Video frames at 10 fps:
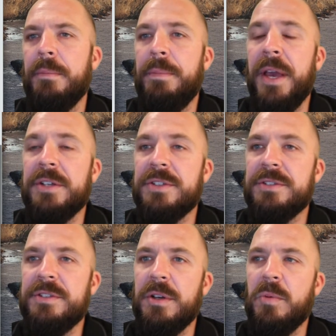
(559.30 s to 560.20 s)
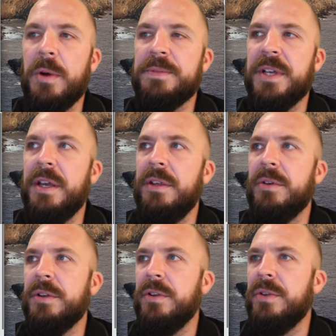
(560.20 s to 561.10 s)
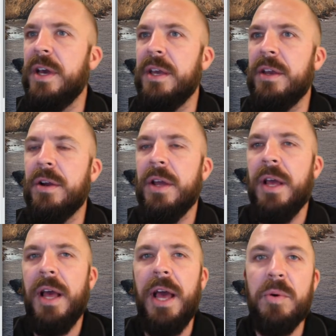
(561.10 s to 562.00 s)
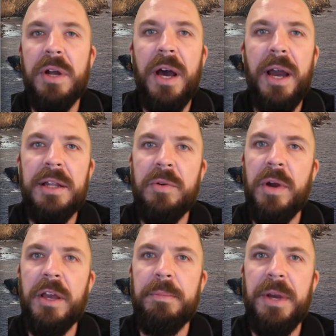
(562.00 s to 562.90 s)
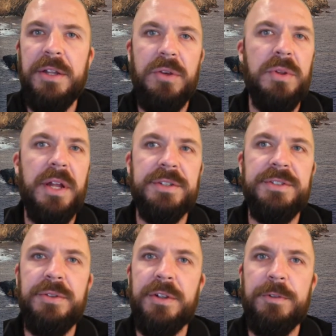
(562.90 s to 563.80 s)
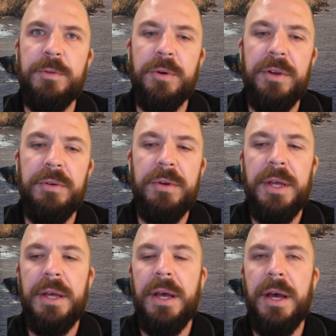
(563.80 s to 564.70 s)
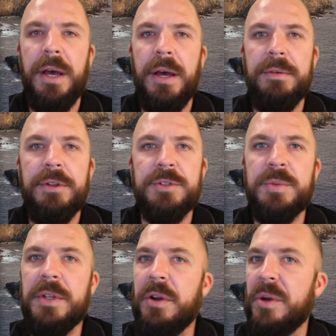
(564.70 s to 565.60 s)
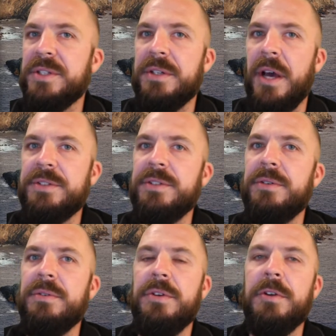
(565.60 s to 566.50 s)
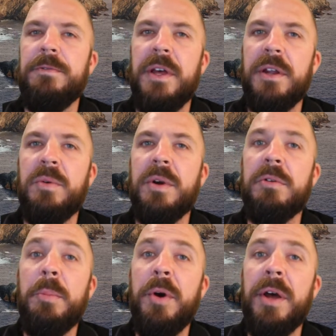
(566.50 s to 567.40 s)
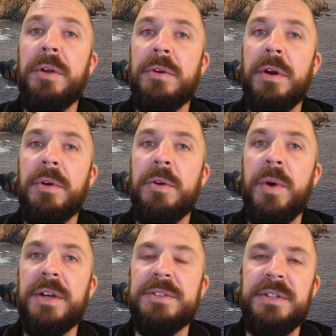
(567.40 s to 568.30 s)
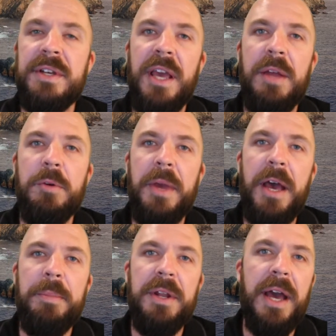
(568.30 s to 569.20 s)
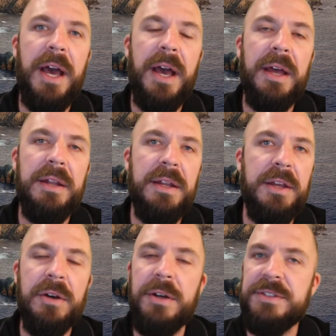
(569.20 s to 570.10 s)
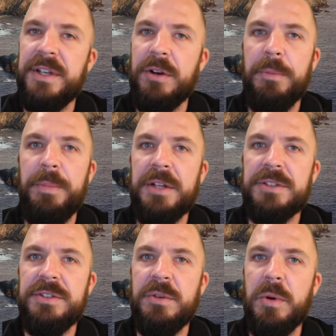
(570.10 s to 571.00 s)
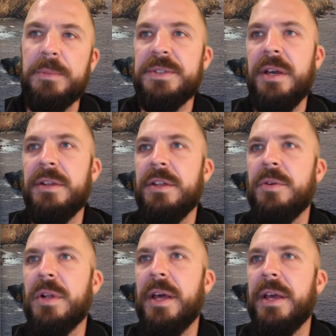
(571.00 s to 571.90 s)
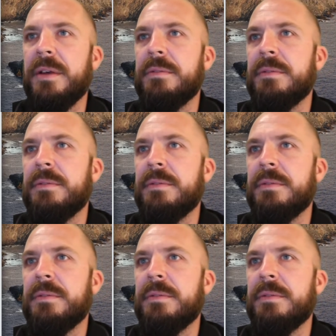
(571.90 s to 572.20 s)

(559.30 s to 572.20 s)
pages to your website, you can do that here. I would highly recommend that you let us do this for you. There's really no reason not to. You can fill out a quick RoboHead request, and we'll be happy to add any content or pages to your website that you would like.